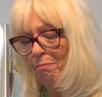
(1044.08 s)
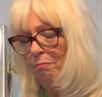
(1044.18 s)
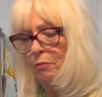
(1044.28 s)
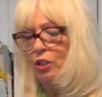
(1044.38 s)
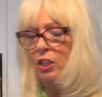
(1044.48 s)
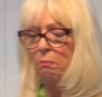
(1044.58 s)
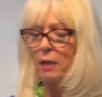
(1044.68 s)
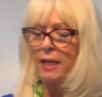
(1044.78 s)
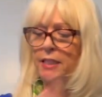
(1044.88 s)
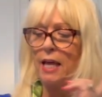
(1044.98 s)
Push it in
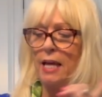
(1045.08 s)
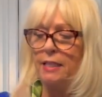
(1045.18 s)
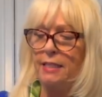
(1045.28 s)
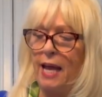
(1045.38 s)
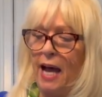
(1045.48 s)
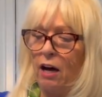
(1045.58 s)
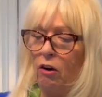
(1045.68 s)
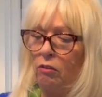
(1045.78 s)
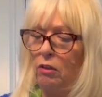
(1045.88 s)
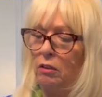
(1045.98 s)
place.
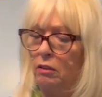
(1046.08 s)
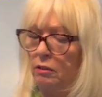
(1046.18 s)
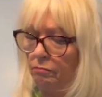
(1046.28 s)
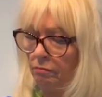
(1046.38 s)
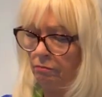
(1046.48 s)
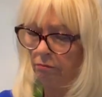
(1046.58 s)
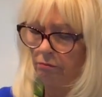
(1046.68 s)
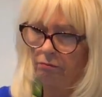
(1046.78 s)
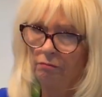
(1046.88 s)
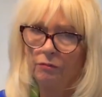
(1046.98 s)
Now,
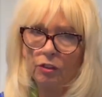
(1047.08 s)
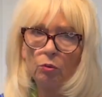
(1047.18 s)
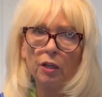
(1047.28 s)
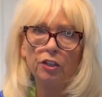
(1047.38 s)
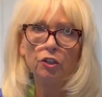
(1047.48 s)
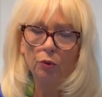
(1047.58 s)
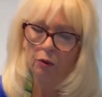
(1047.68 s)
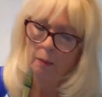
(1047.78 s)
you want to do